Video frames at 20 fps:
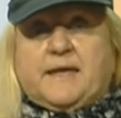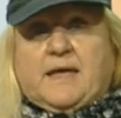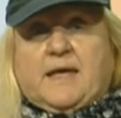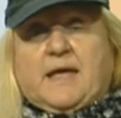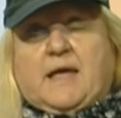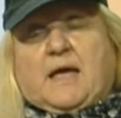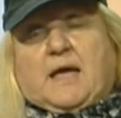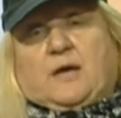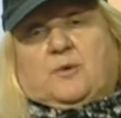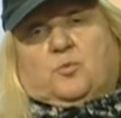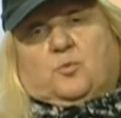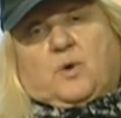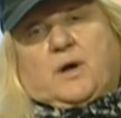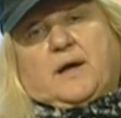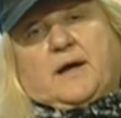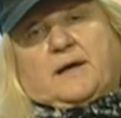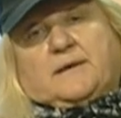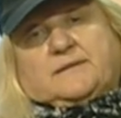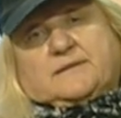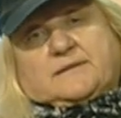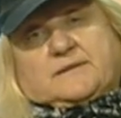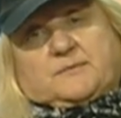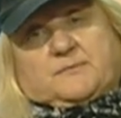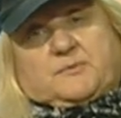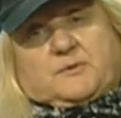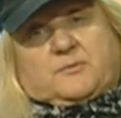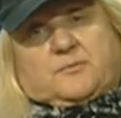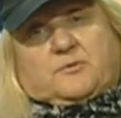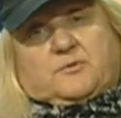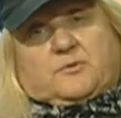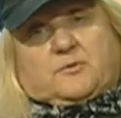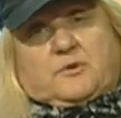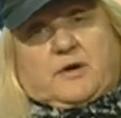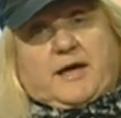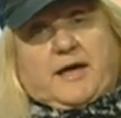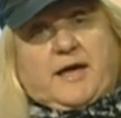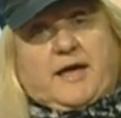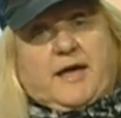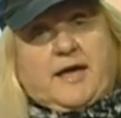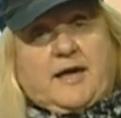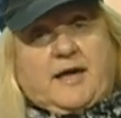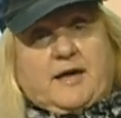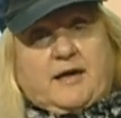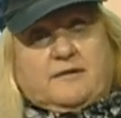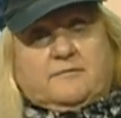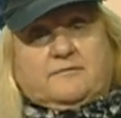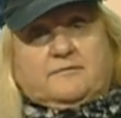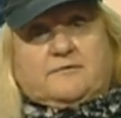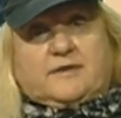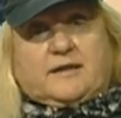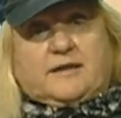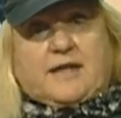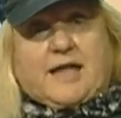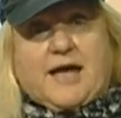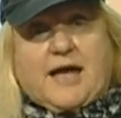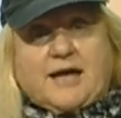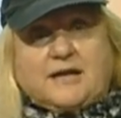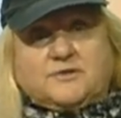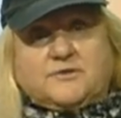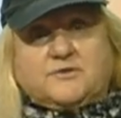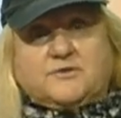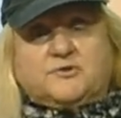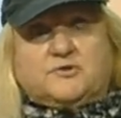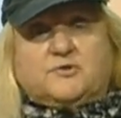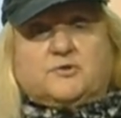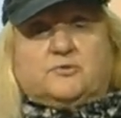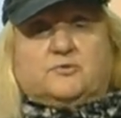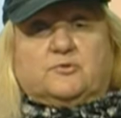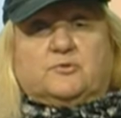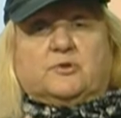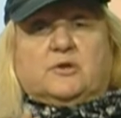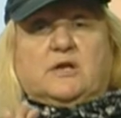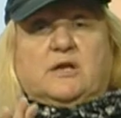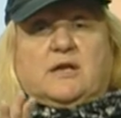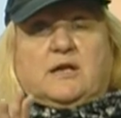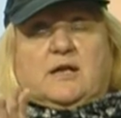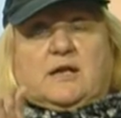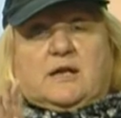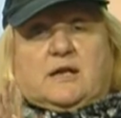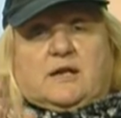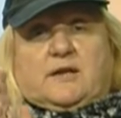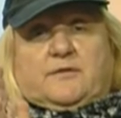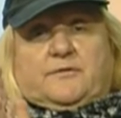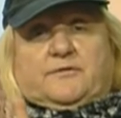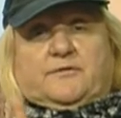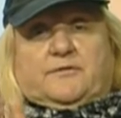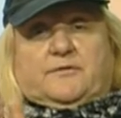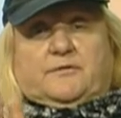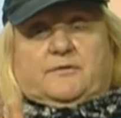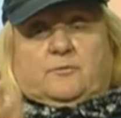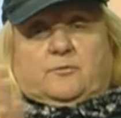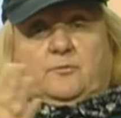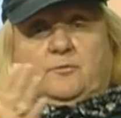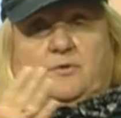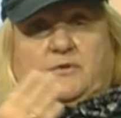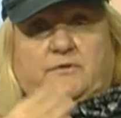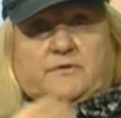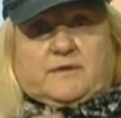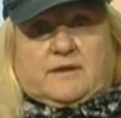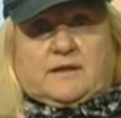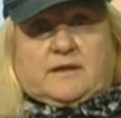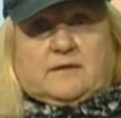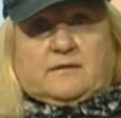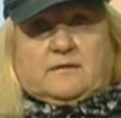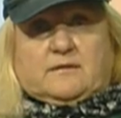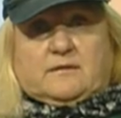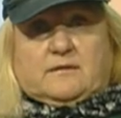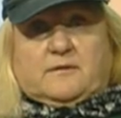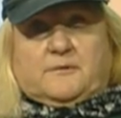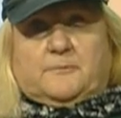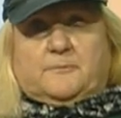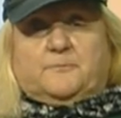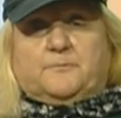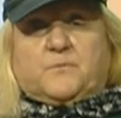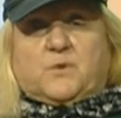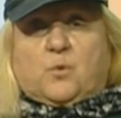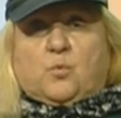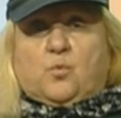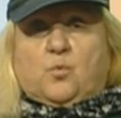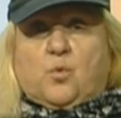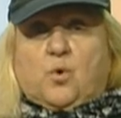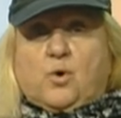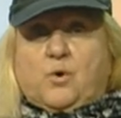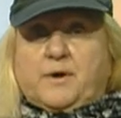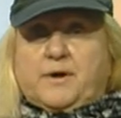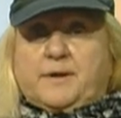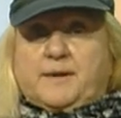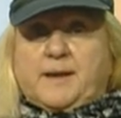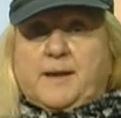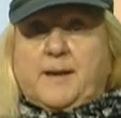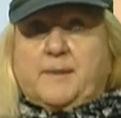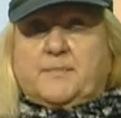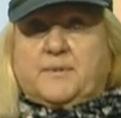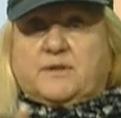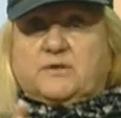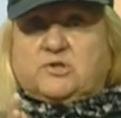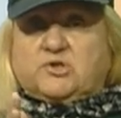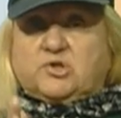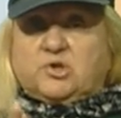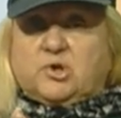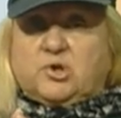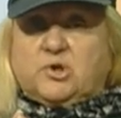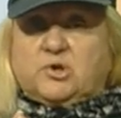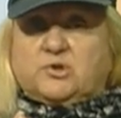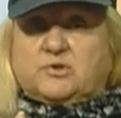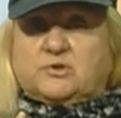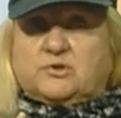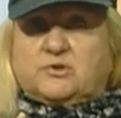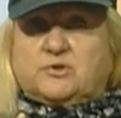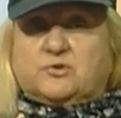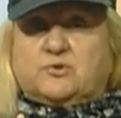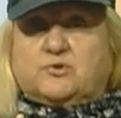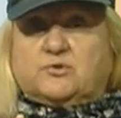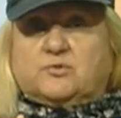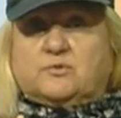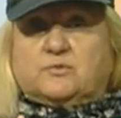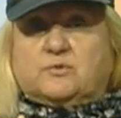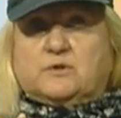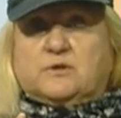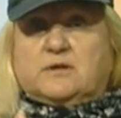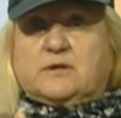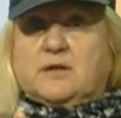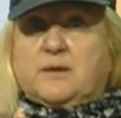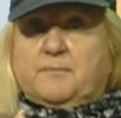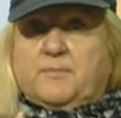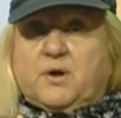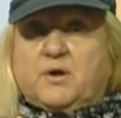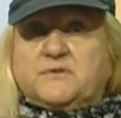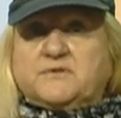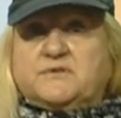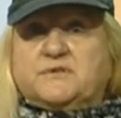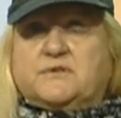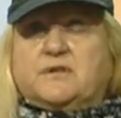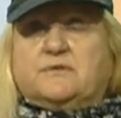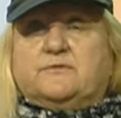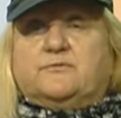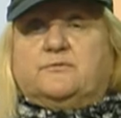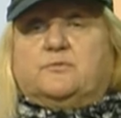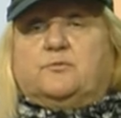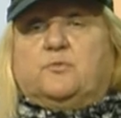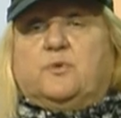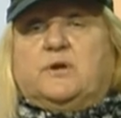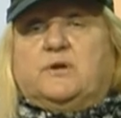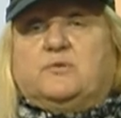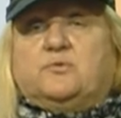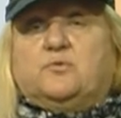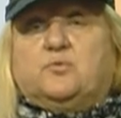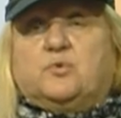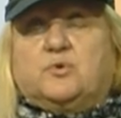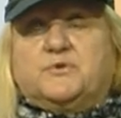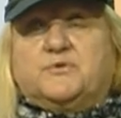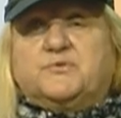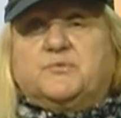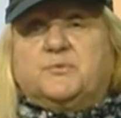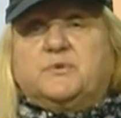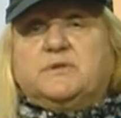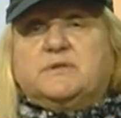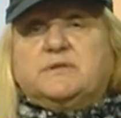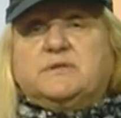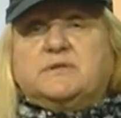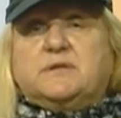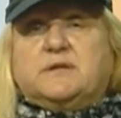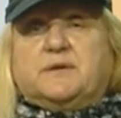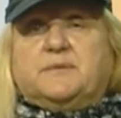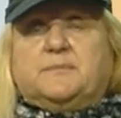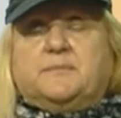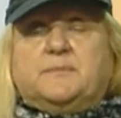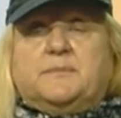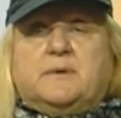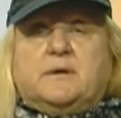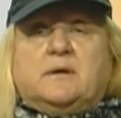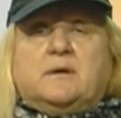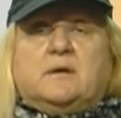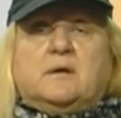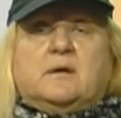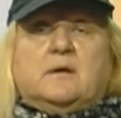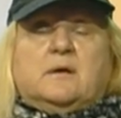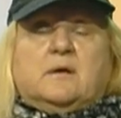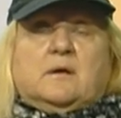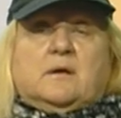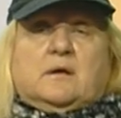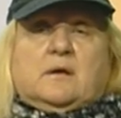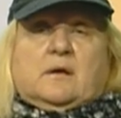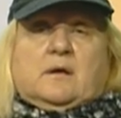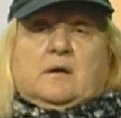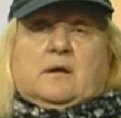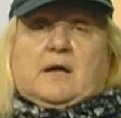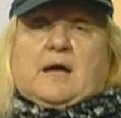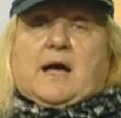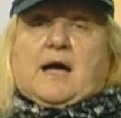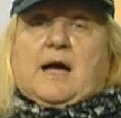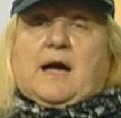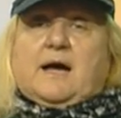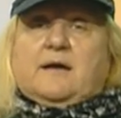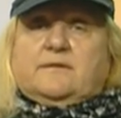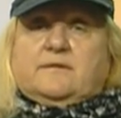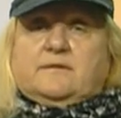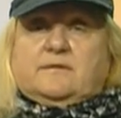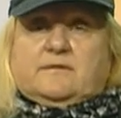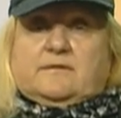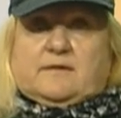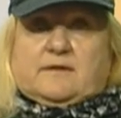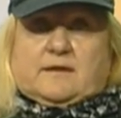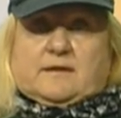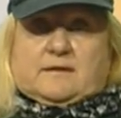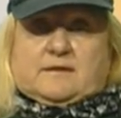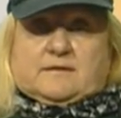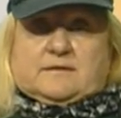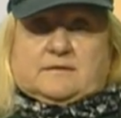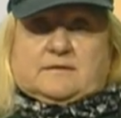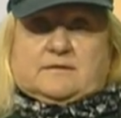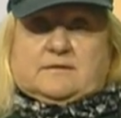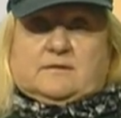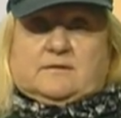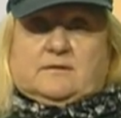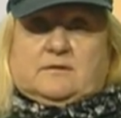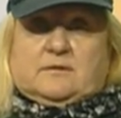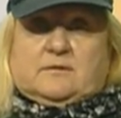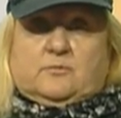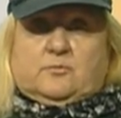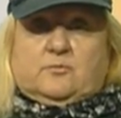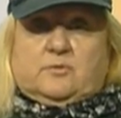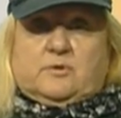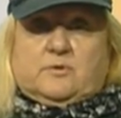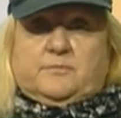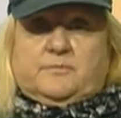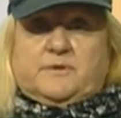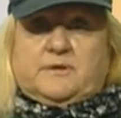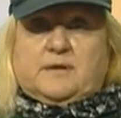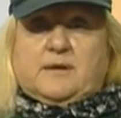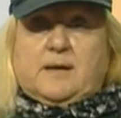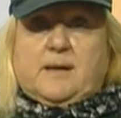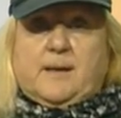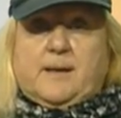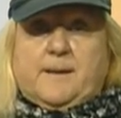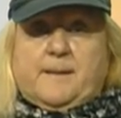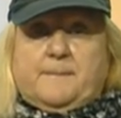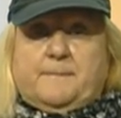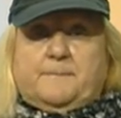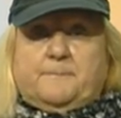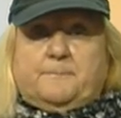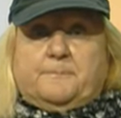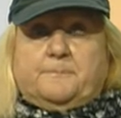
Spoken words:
And once people have that attitude within, woken up and turned in a positive way towards wisdom, other things will become